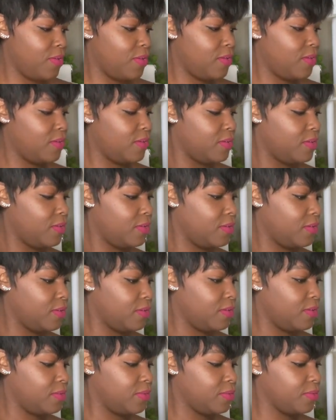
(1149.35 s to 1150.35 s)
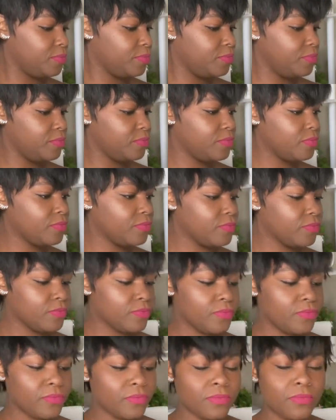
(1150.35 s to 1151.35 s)

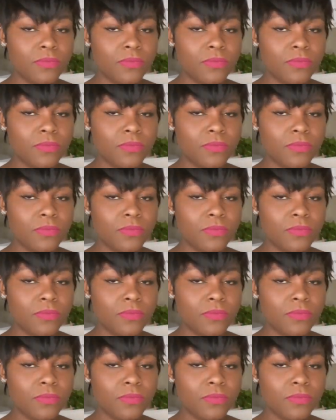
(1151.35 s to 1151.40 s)
Nobody speaks.